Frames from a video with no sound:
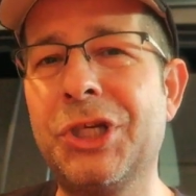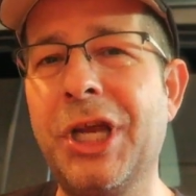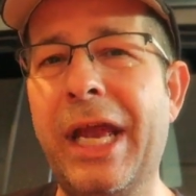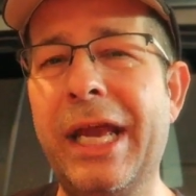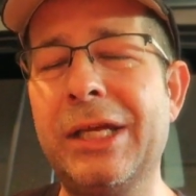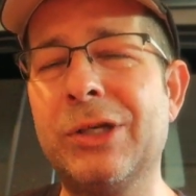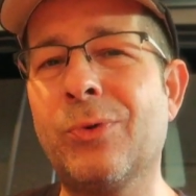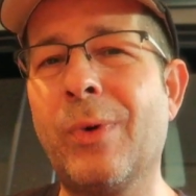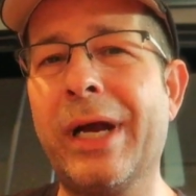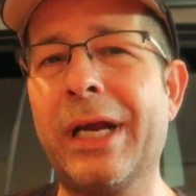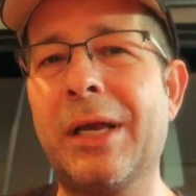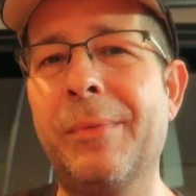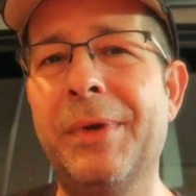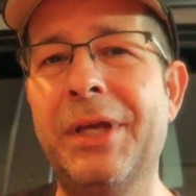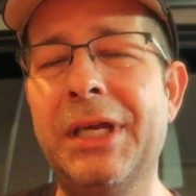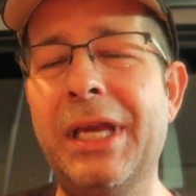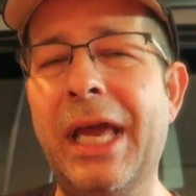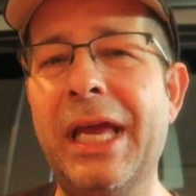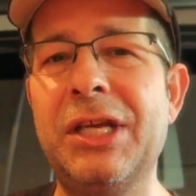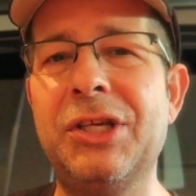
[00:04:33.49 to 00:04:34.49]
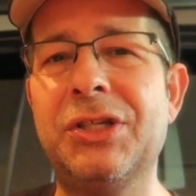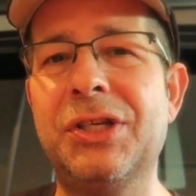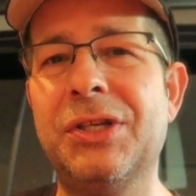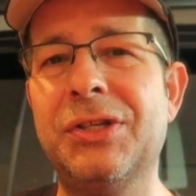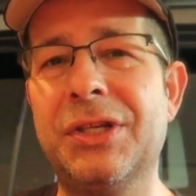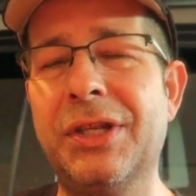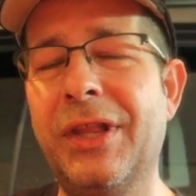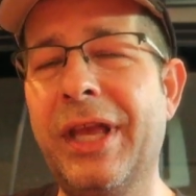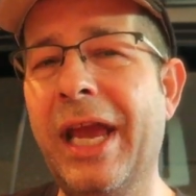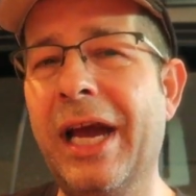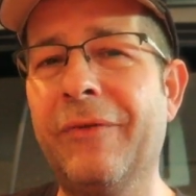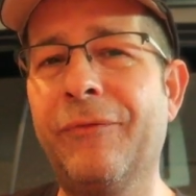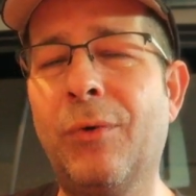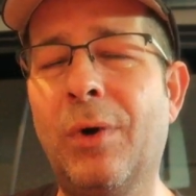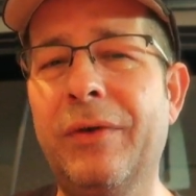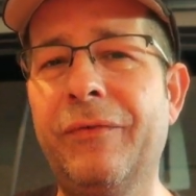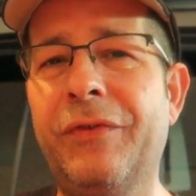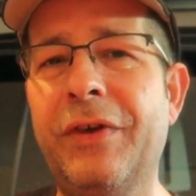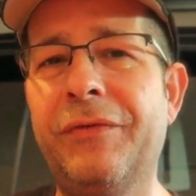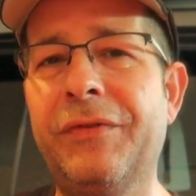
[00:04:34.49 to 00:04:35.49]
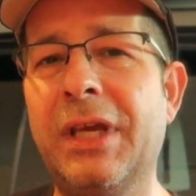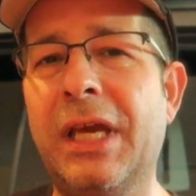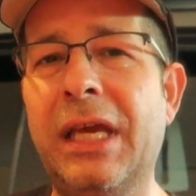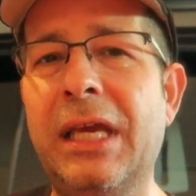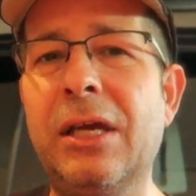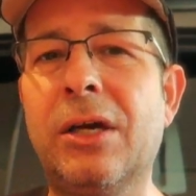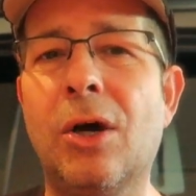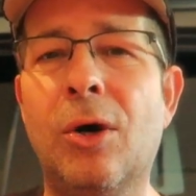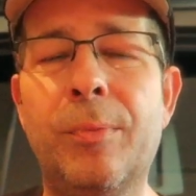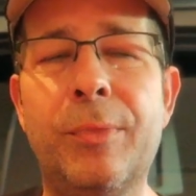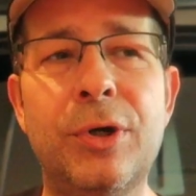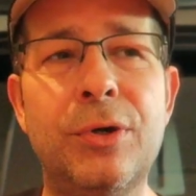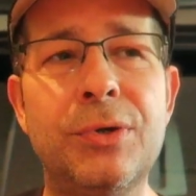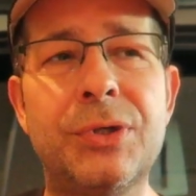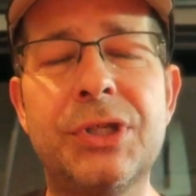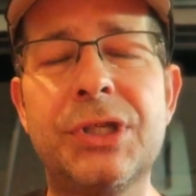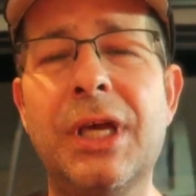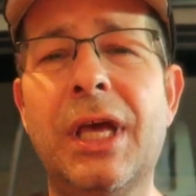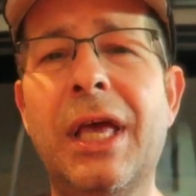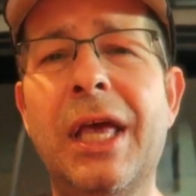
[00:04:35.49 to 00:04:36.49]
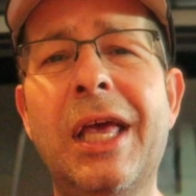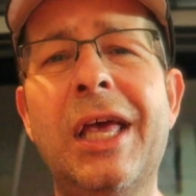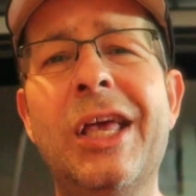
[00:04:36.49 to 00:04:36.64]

change recommendations in the F-150 EcoBoost,